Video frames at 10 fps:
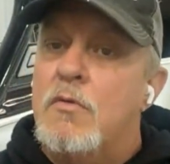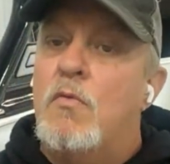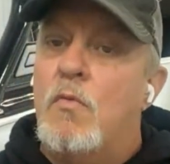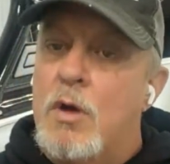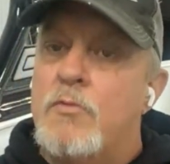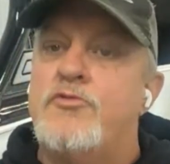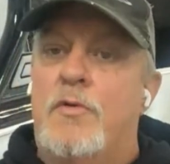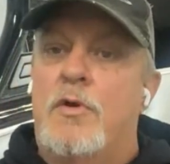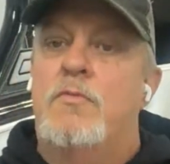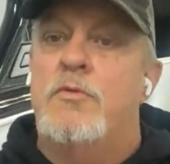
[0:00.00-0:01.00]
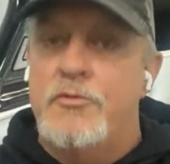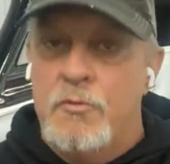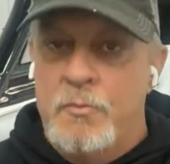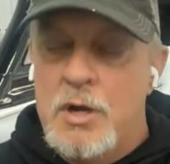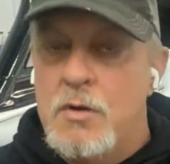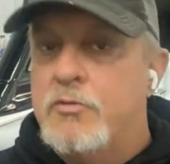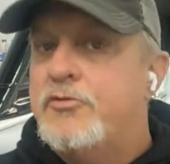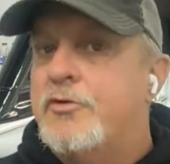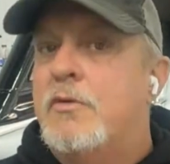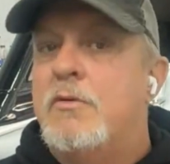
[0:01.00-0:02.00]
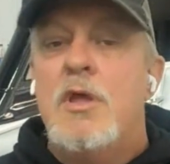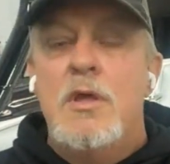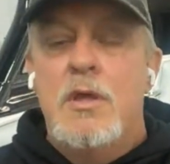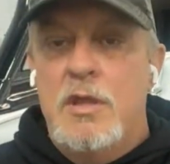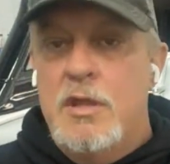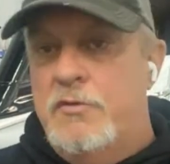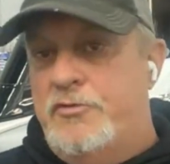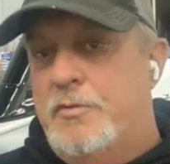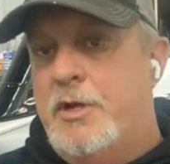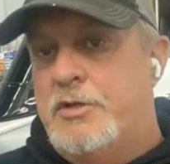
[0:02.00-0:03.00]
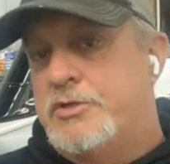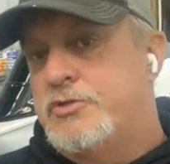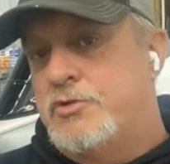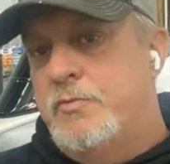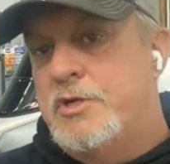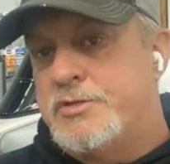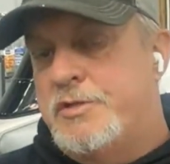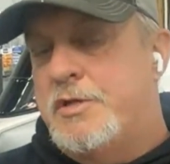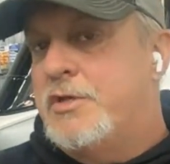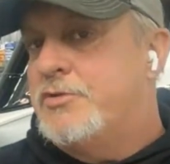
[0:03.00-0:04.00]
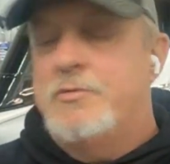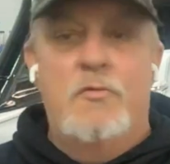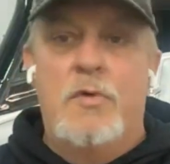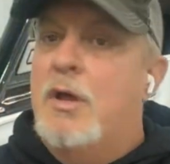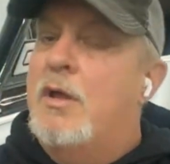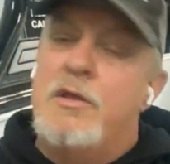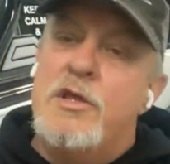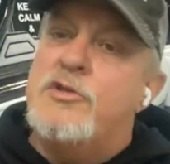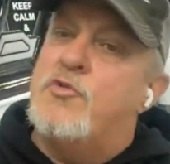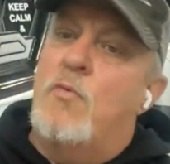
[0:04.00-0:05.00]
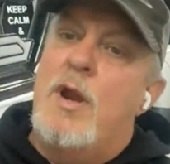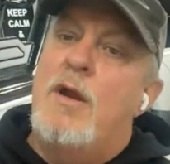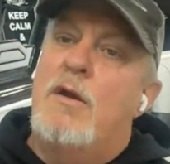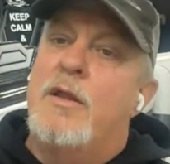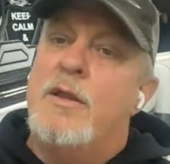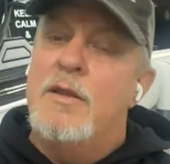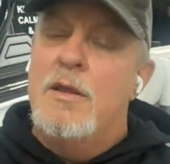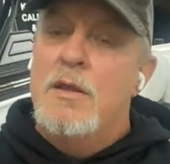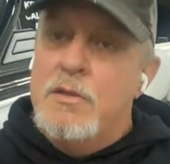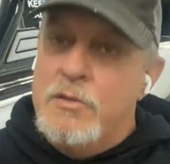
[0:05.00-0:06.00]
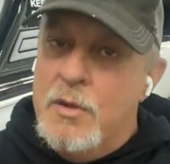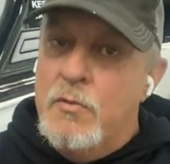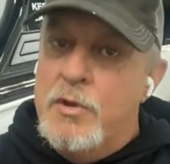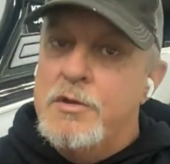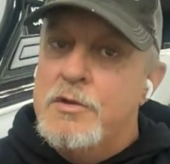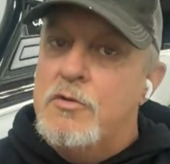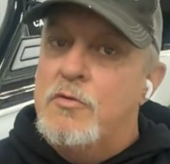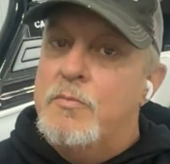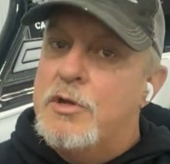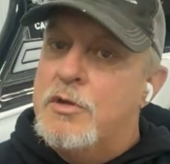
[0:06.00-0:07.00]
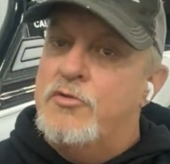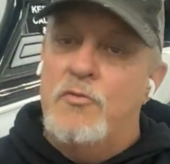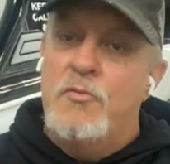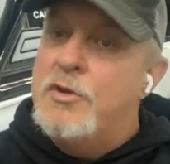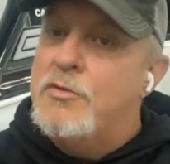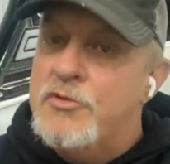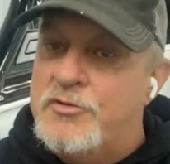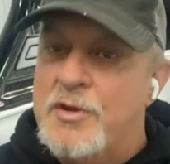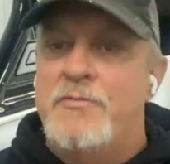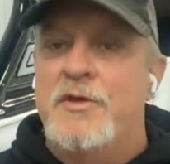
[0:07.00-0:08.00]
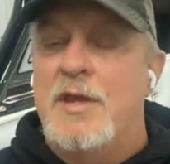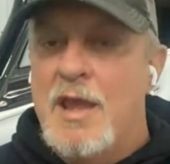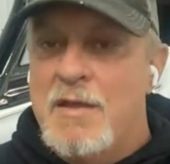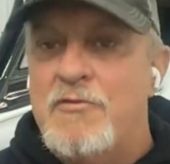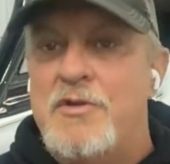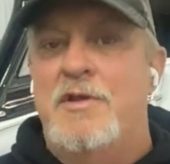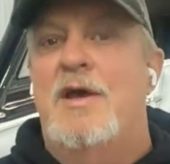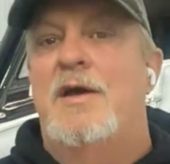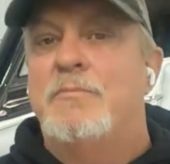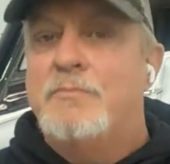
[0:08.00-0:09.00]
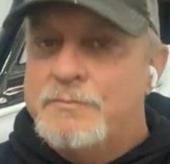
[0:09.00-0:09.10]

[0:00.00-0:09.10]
what was wrong with their boat. So if somebody says you missed this, well, it's a rarely that we do, because we do the same thing every time.